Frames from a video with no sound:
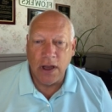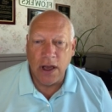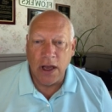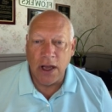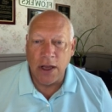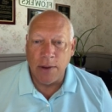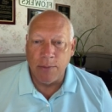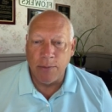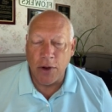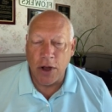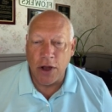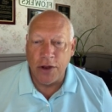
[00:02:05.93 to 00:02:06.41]

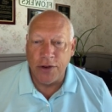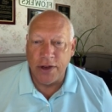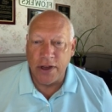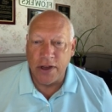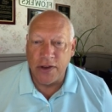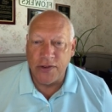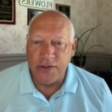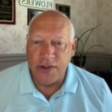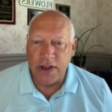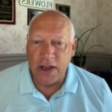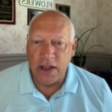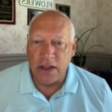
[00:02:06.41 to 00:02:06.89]
Uh, Ball
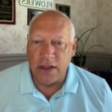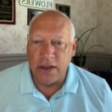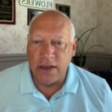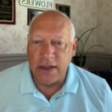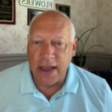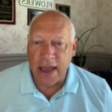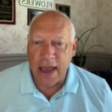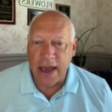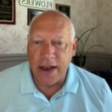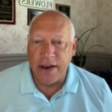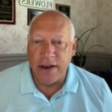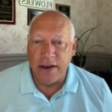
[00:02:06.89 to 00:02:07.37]
does sell
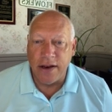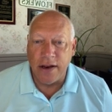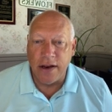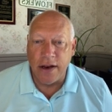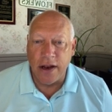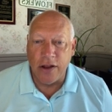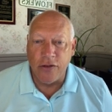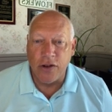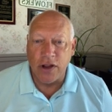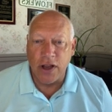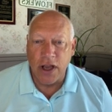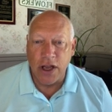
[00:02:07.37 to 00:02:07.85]
in Canada
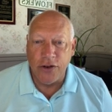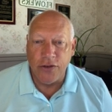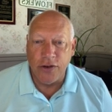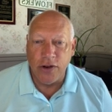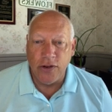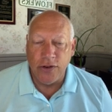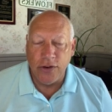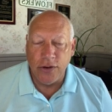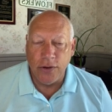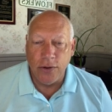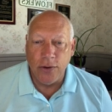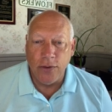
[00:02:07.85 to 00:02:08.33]
and other
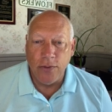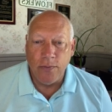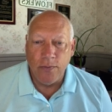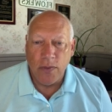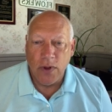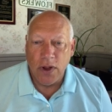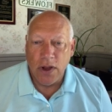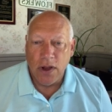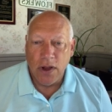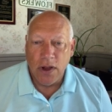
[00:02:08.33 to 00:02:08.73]
countries too.